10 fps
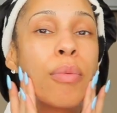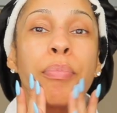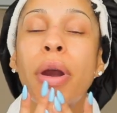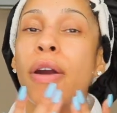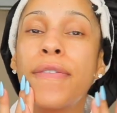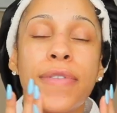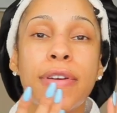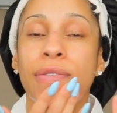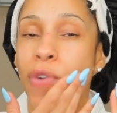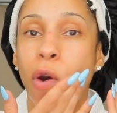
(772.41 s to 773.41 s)

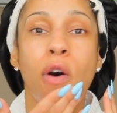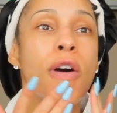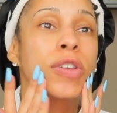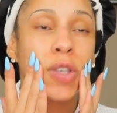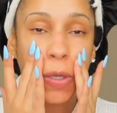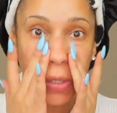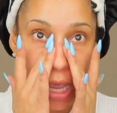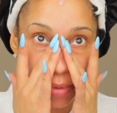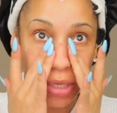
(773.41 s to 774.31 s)
perfect for all skin types.